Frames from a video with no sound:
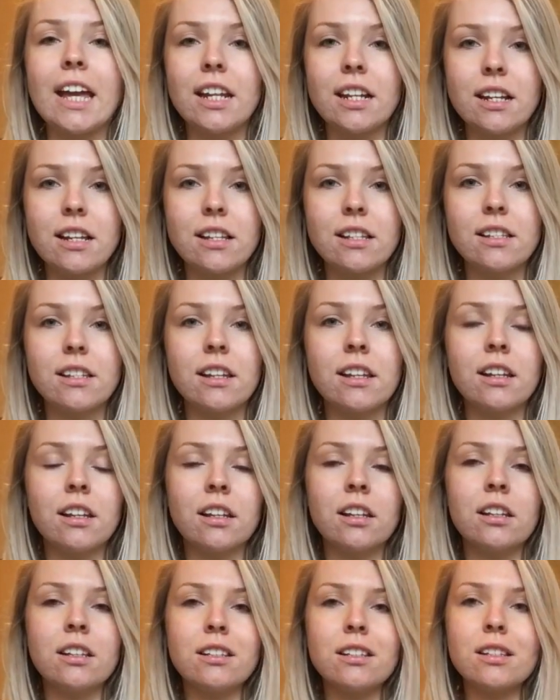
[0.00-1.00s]
it is
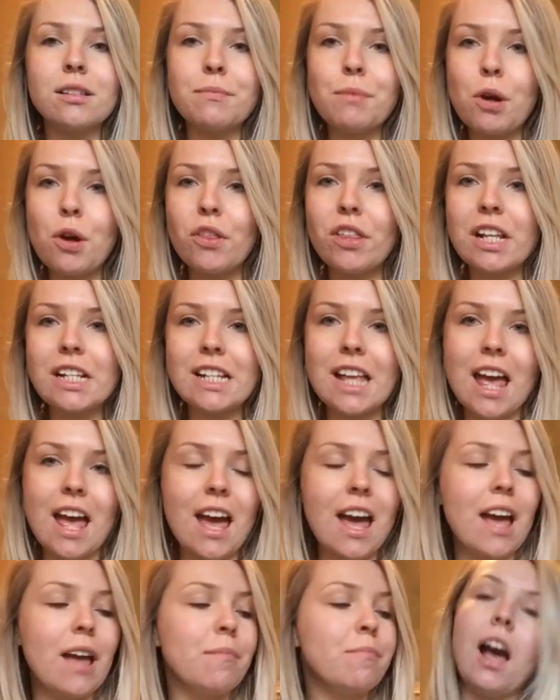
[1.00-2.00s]
smoothie
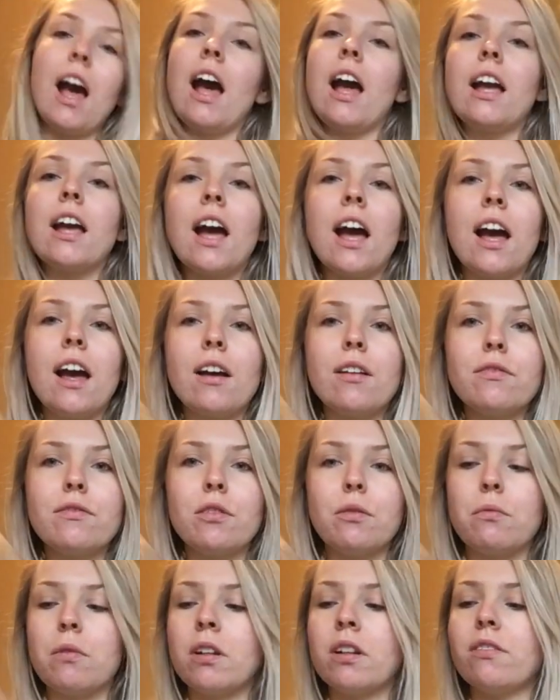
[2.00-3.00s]
time. I have
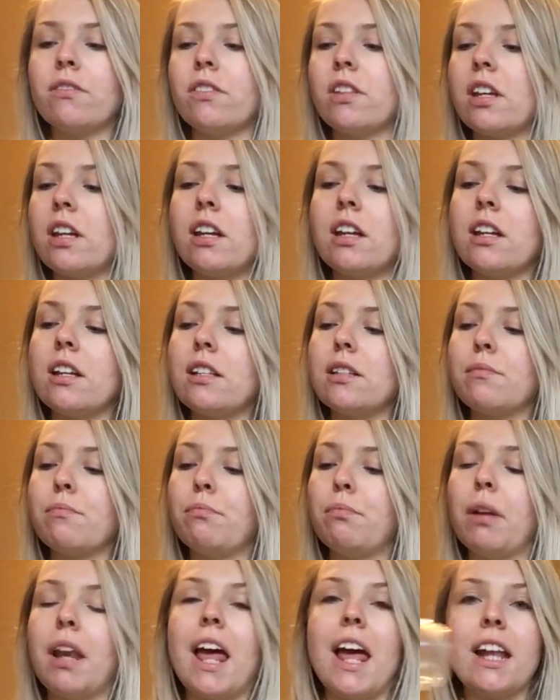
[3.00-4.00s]
one of
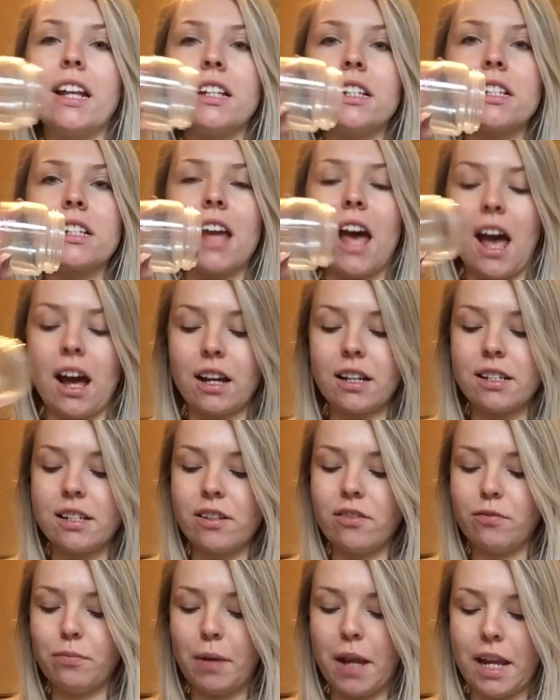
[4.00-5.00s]
these blend
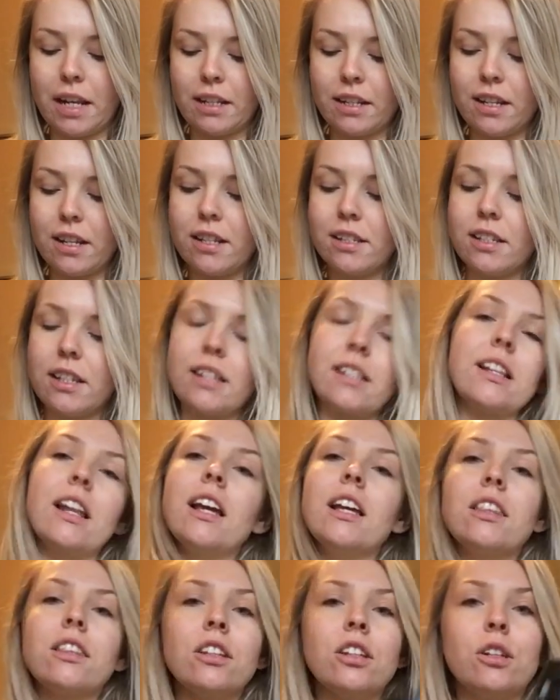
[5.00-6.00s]
active blenders. It's
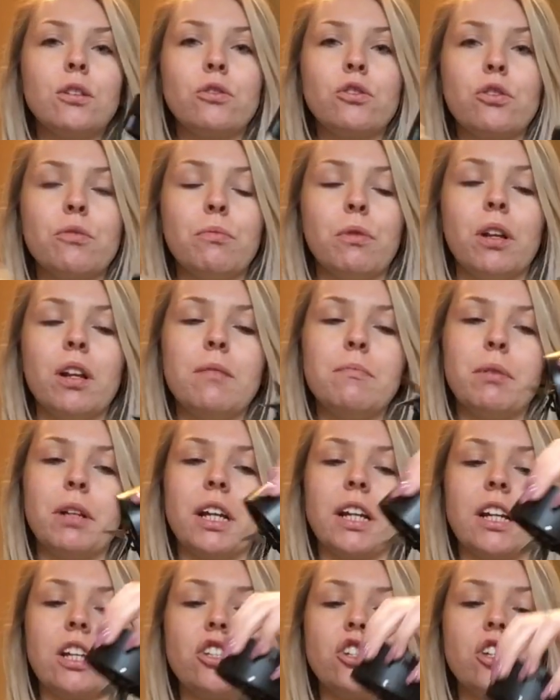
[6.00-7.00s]
like the Nutribullet, but
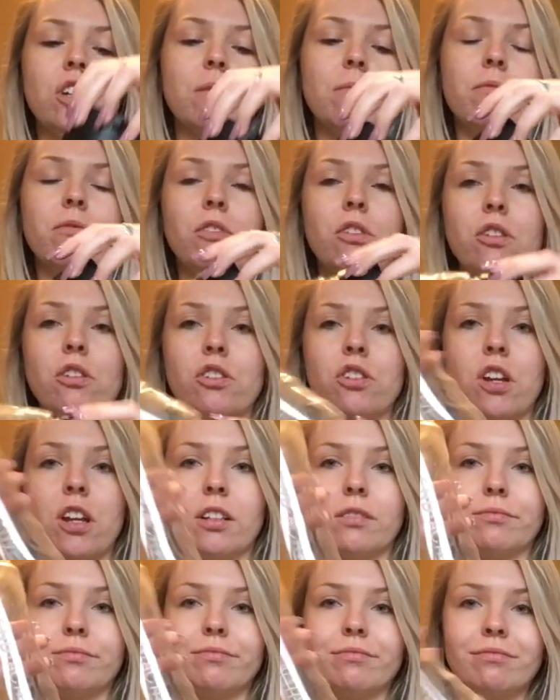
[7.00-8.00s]
like a cheap
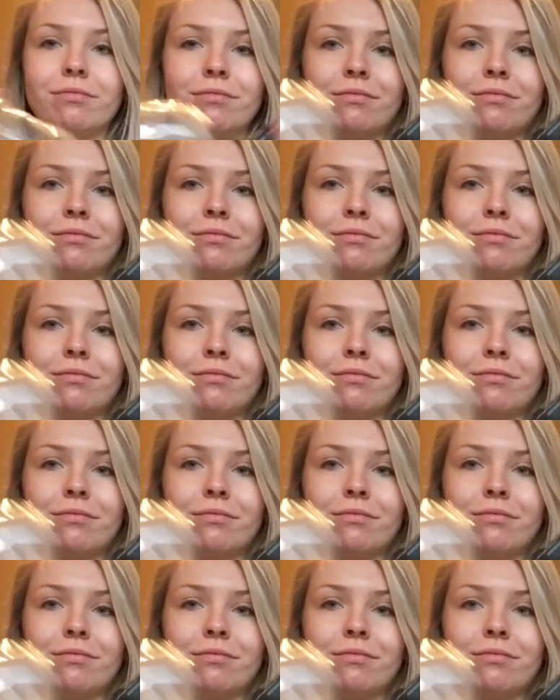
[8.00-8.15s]
version.